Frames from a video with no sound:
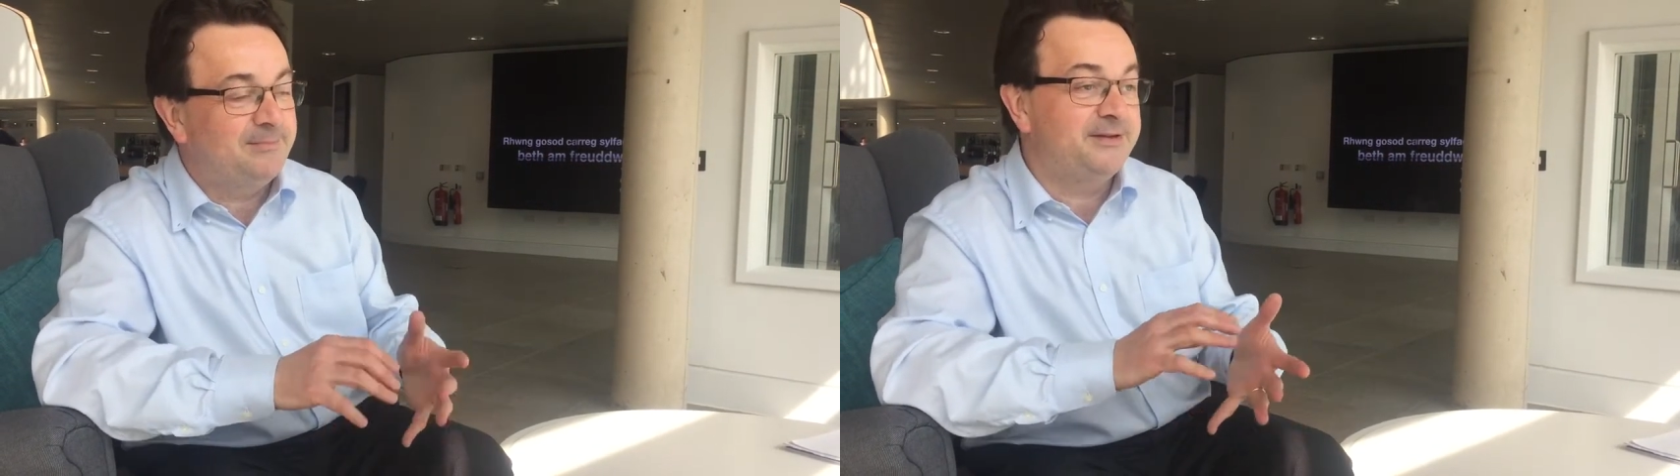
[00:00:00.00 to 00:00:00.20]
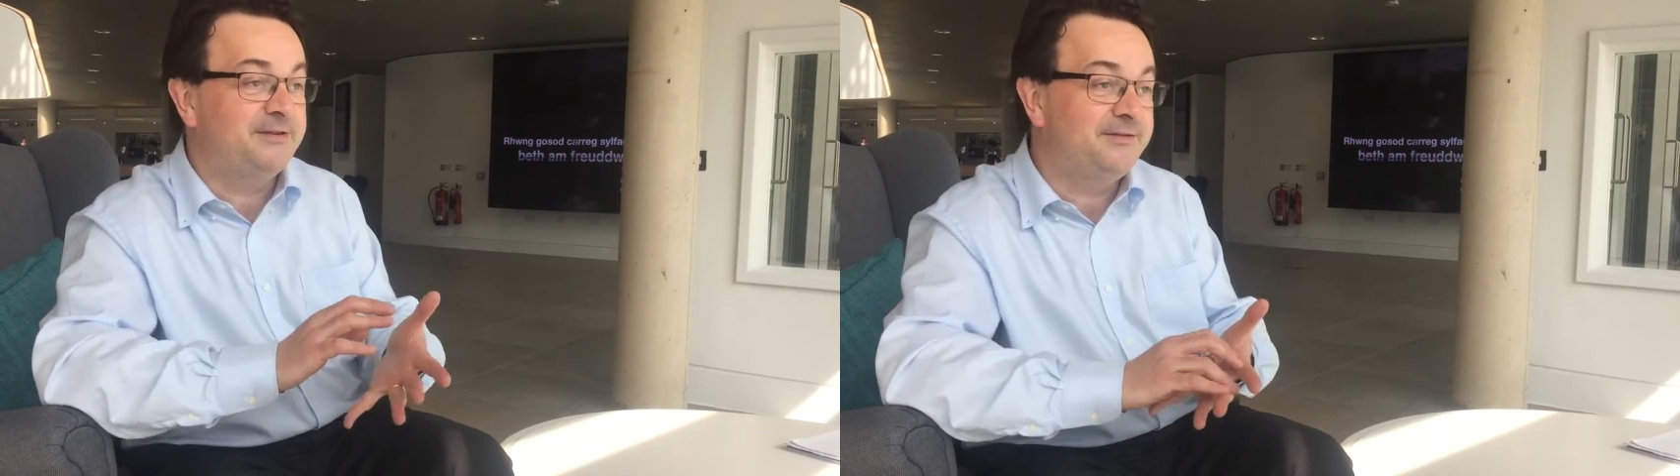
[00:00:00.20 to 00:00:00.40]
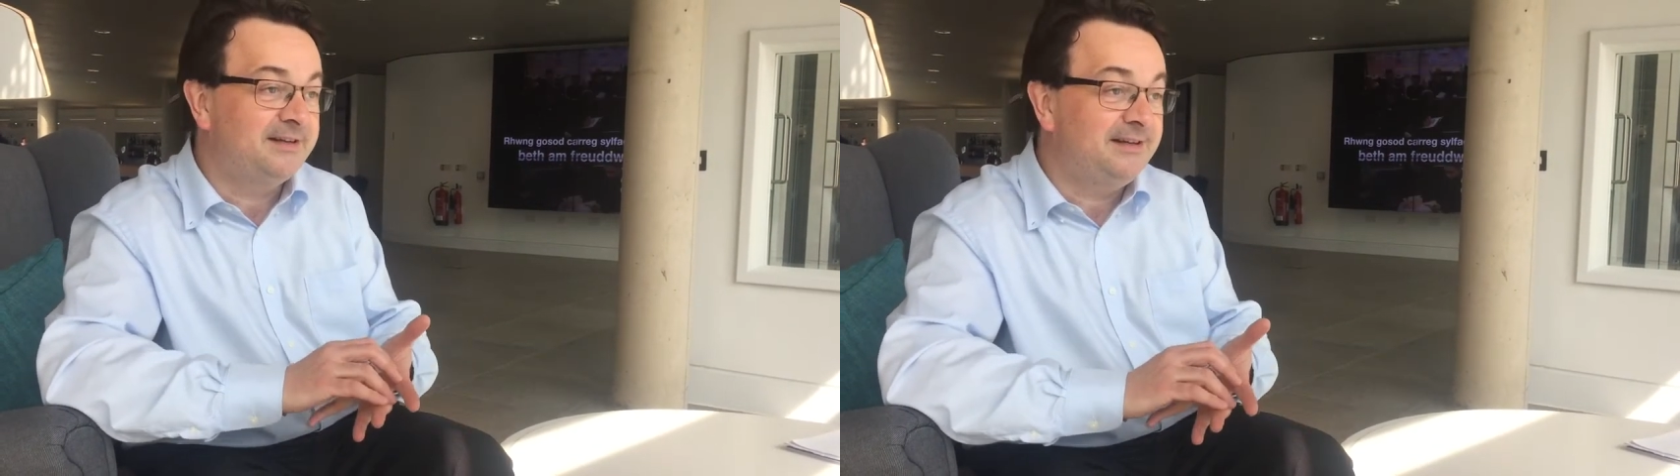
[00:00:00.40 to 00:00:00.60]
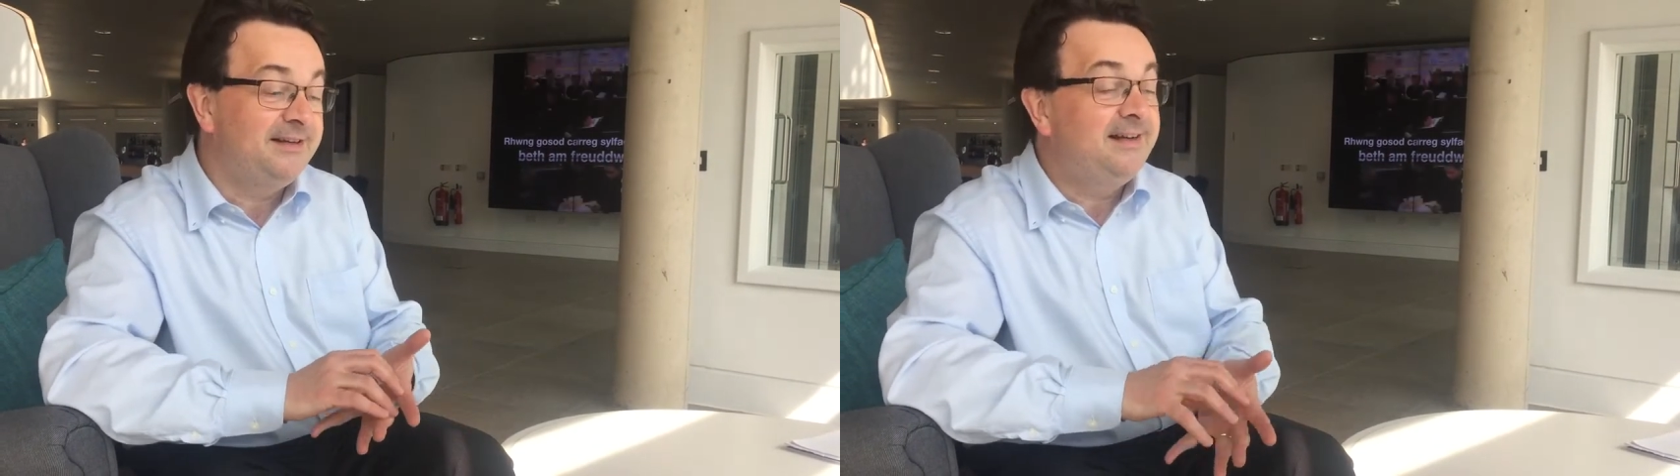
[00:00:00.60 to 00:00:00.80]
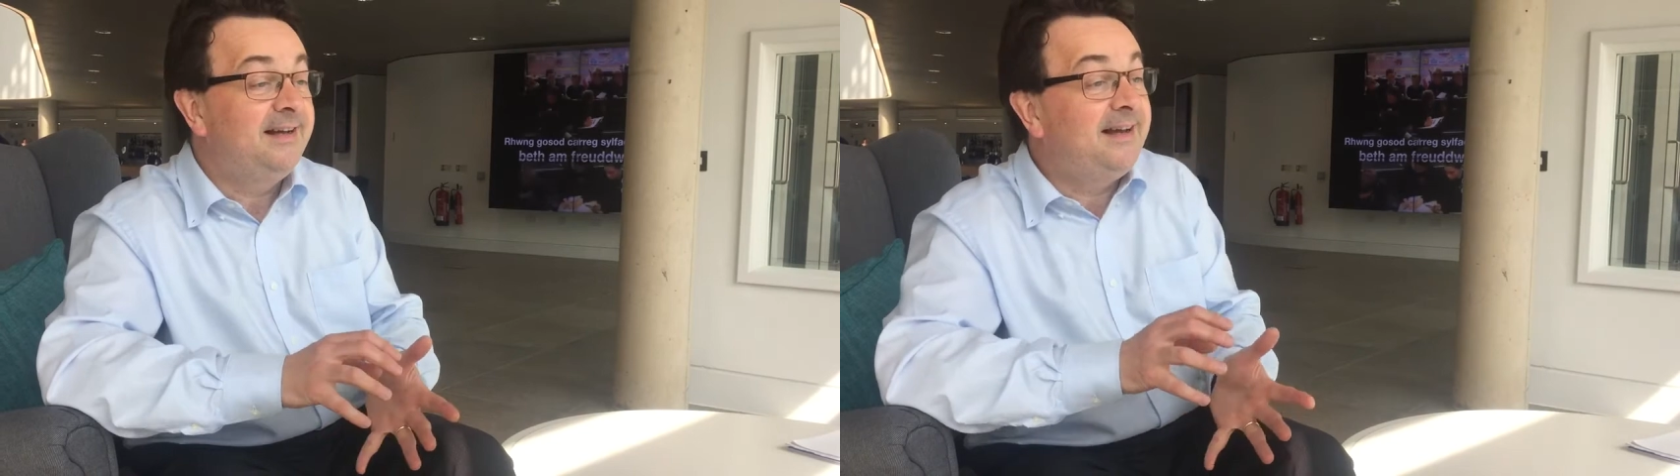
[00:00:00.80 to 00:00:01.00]
plays the fiddle
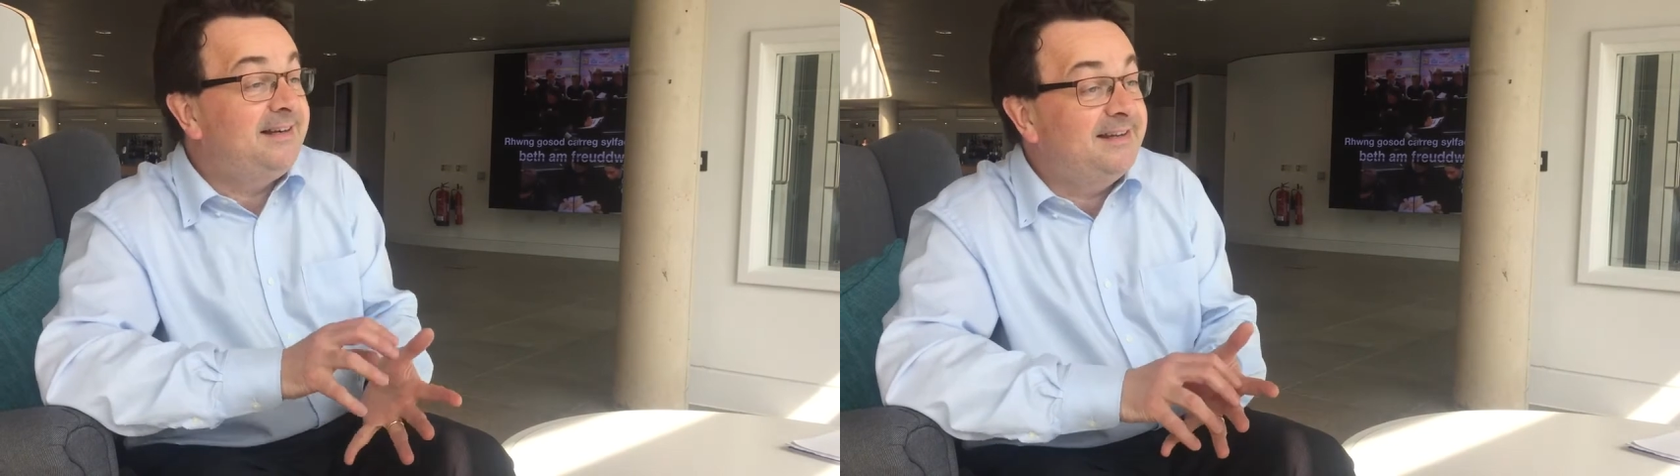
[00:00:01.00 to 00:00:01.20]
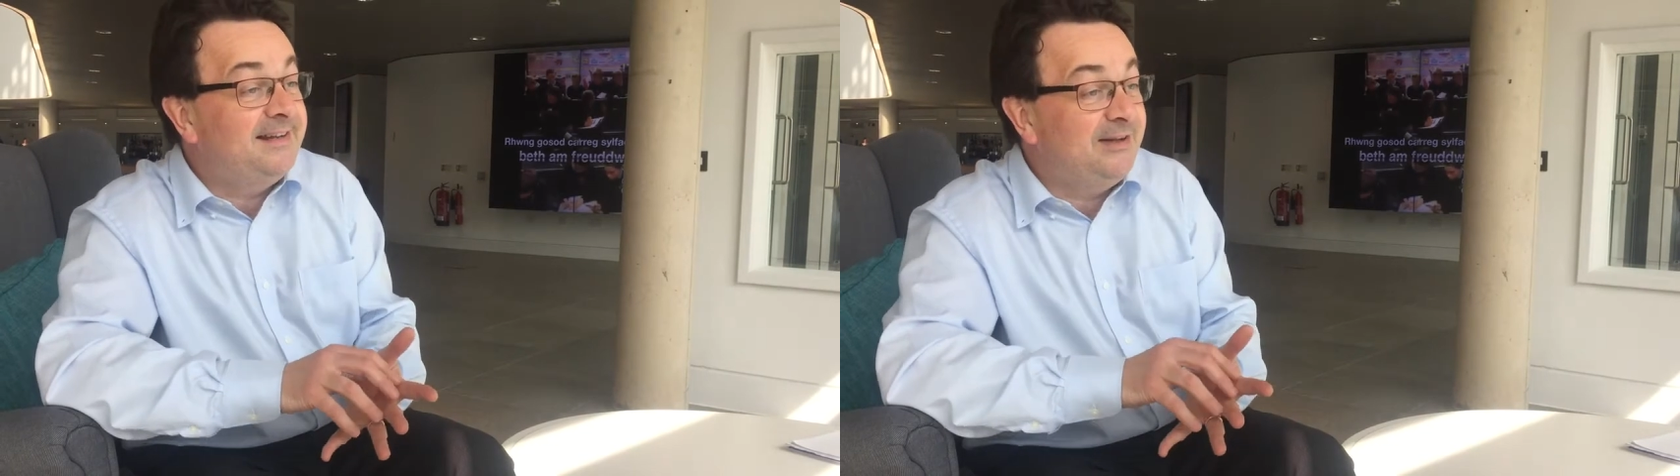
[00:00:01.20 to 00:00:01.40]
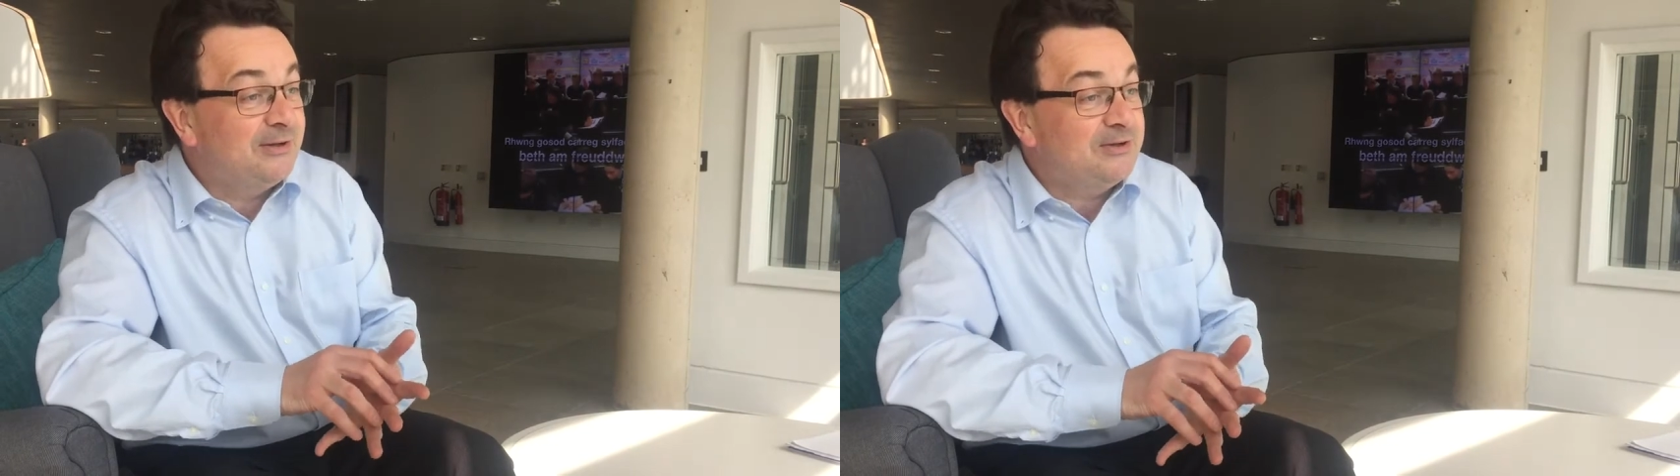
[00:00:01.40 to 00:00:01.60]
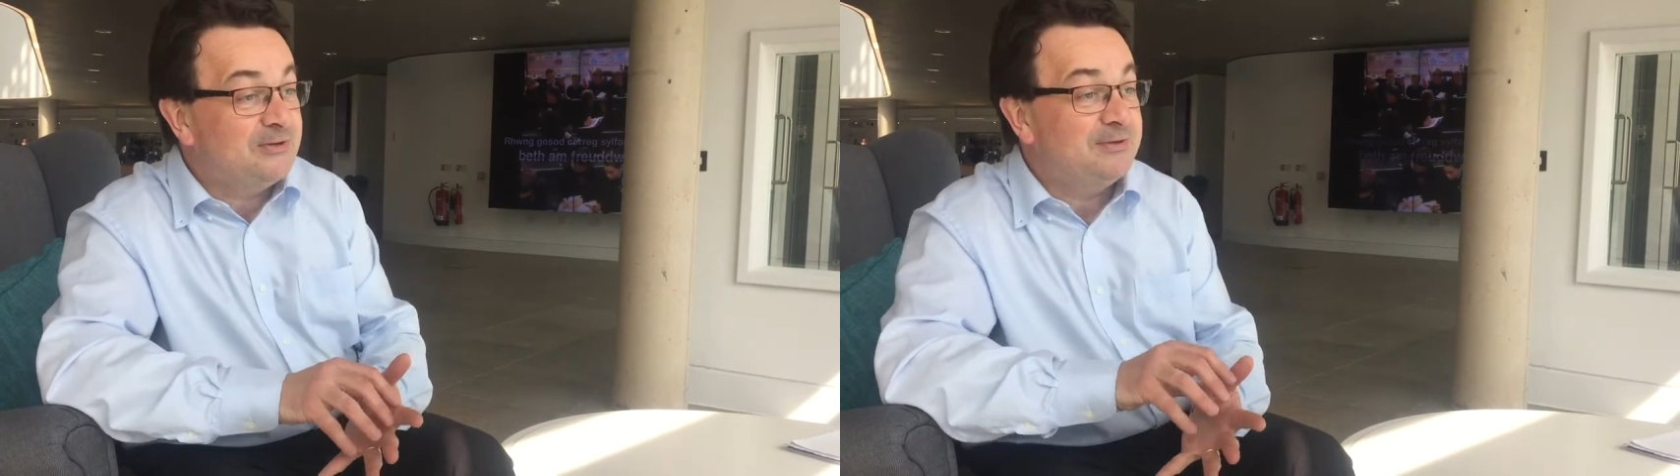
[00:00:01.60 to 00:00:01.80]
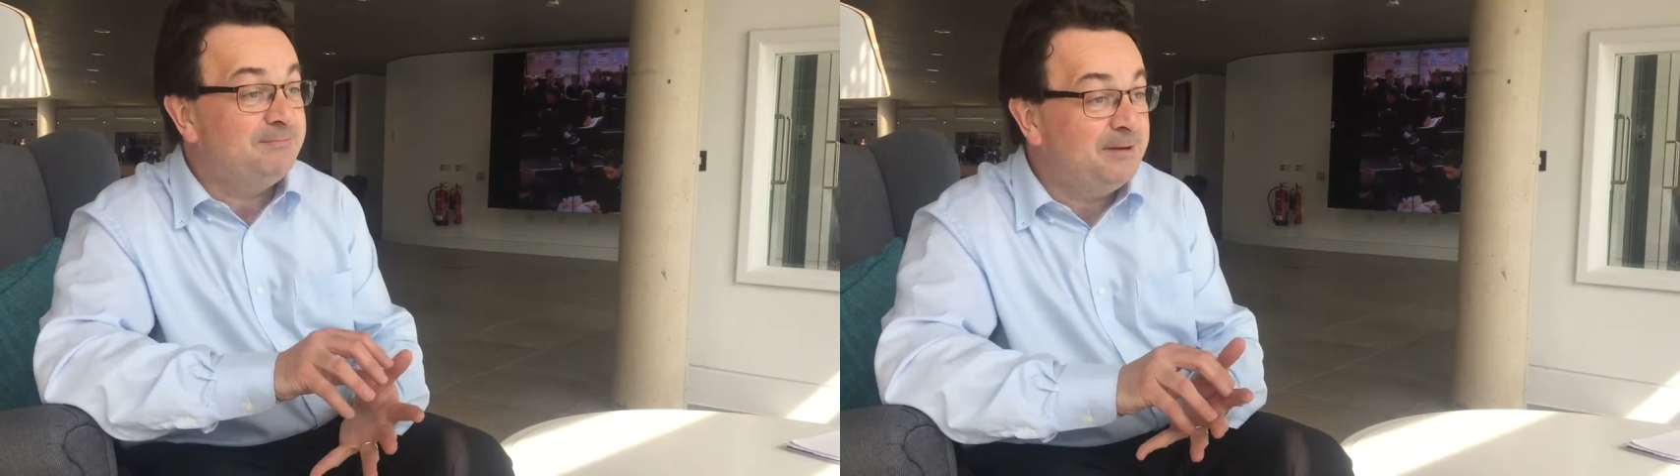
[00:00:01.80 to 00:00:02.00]
and luckily
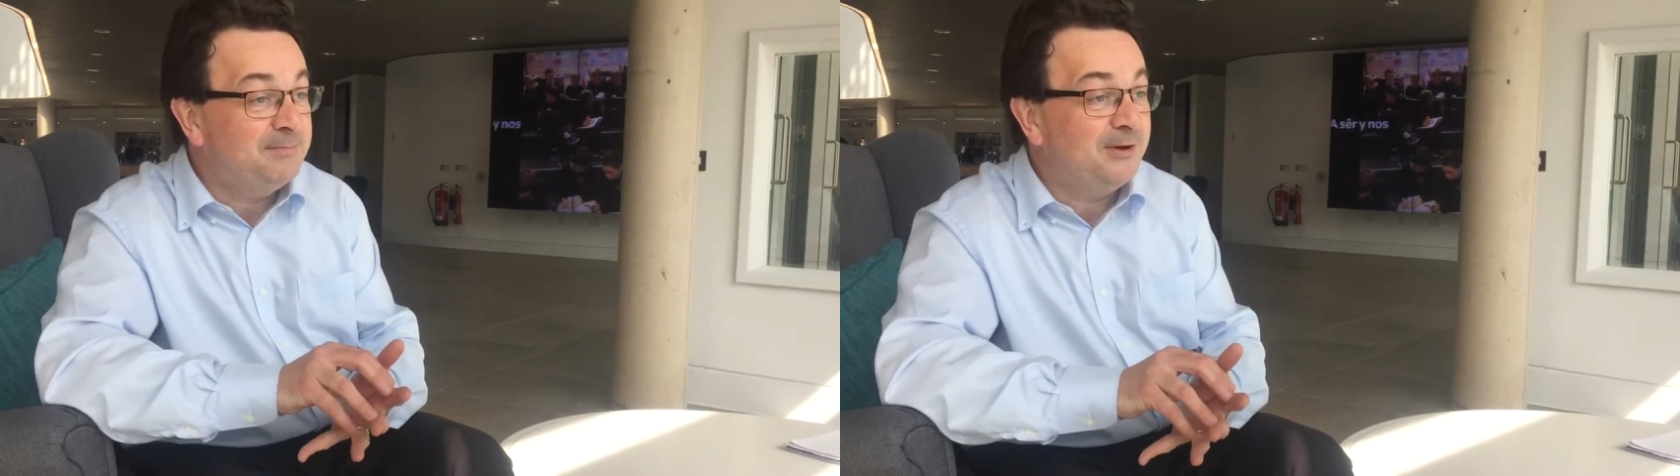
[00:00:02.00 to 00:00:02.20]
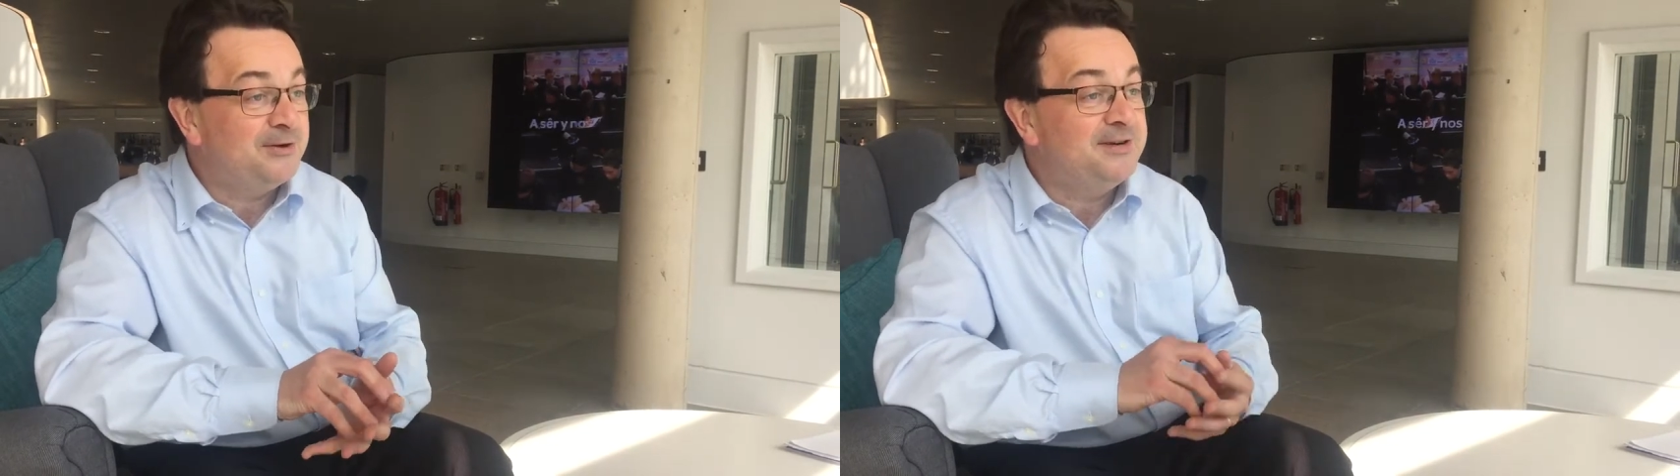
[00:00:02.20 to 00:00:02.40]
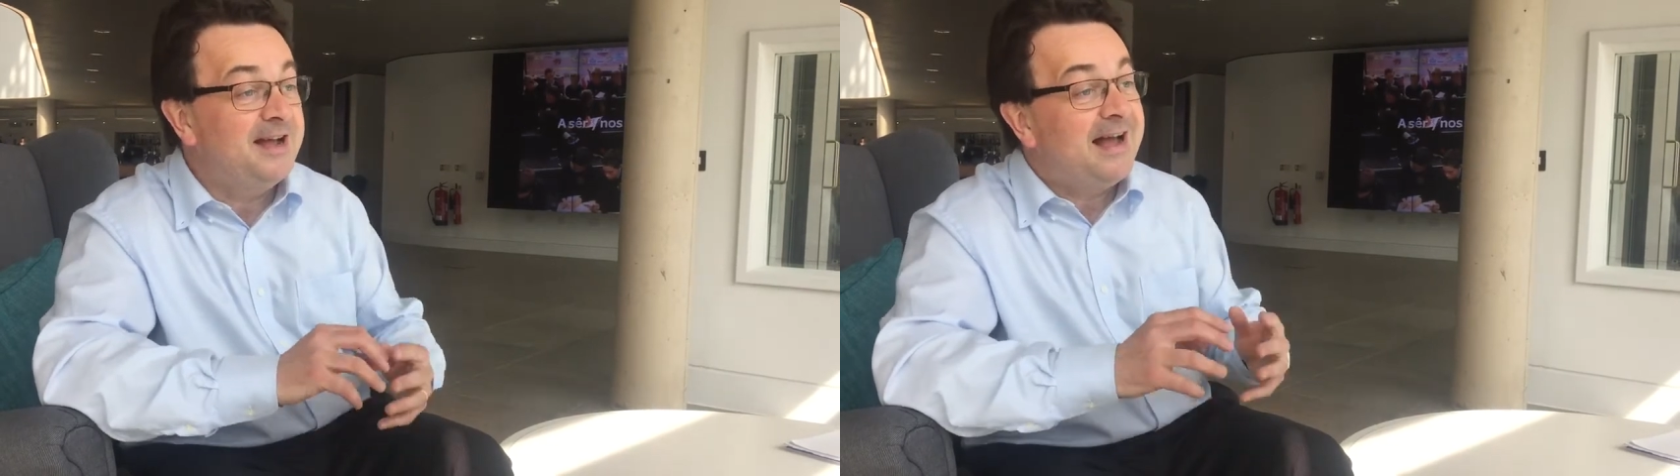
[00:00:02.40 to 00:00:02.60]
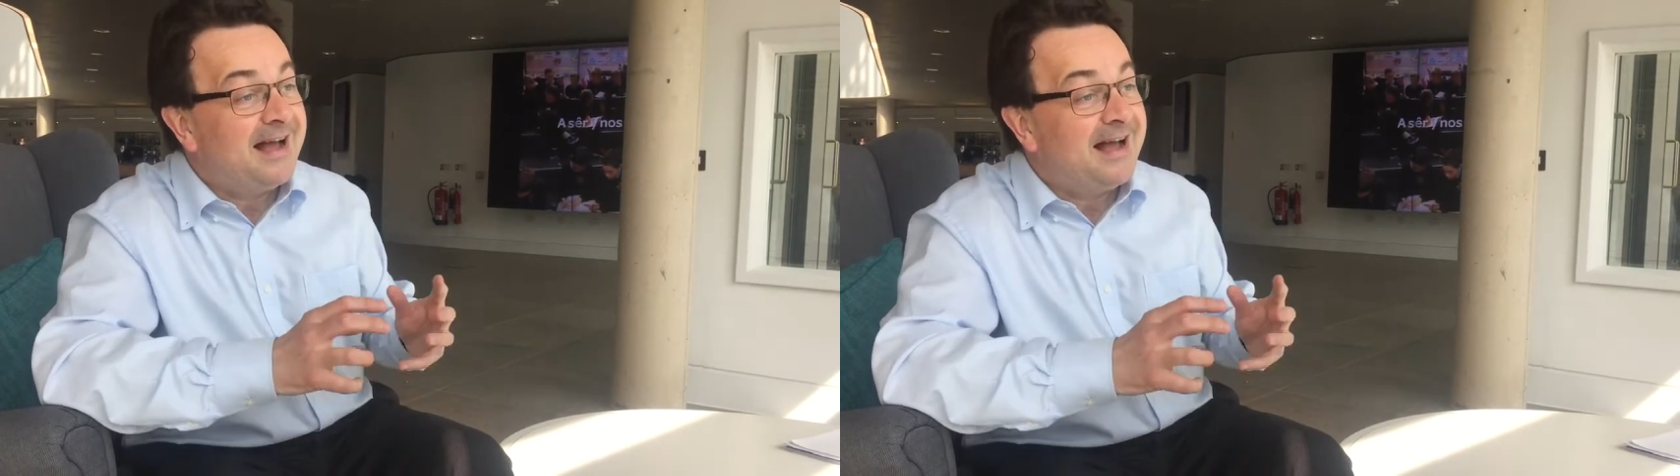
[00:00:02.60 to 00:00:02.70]
also the pibgon